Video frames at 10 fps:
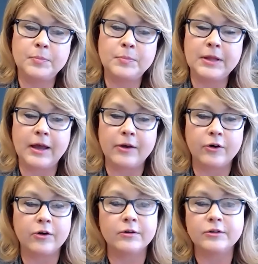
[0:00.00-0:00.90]

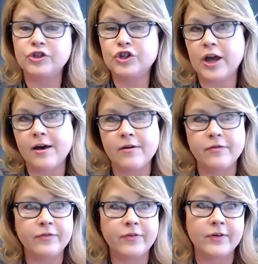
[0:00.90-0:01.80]
planner,
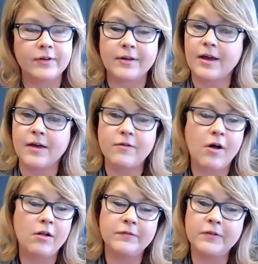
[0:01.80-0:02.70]
chef,
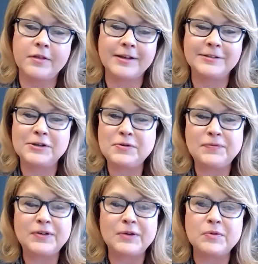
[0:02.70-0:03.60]
all of the things that
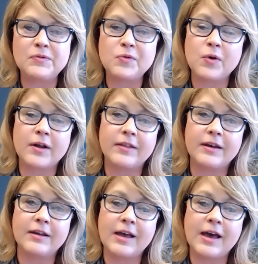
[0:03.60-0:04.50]
you've done before, and
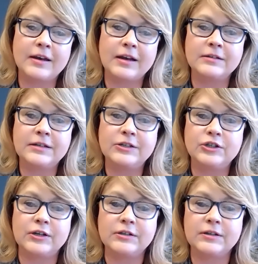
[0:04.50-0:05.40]
then adding
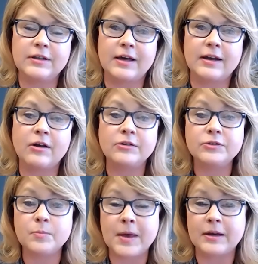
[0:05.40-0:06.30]
teaching to that, and
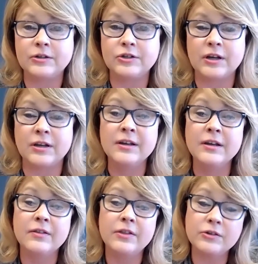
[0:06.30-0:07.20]
also managing
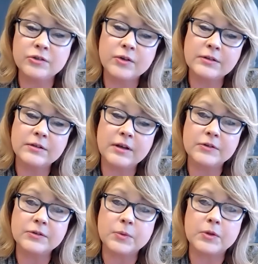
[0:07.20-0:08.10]
their stress
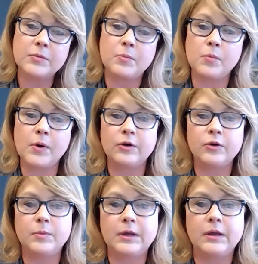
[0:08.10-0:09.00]
levels with what
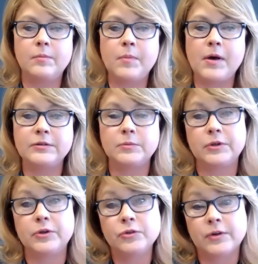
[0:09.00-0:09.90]
could be
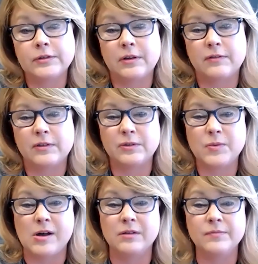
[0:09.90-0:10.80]
possibly your stress level as
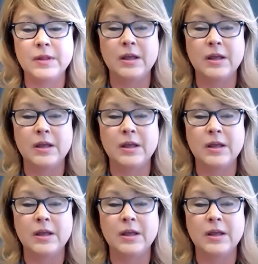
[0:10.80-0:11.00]
well.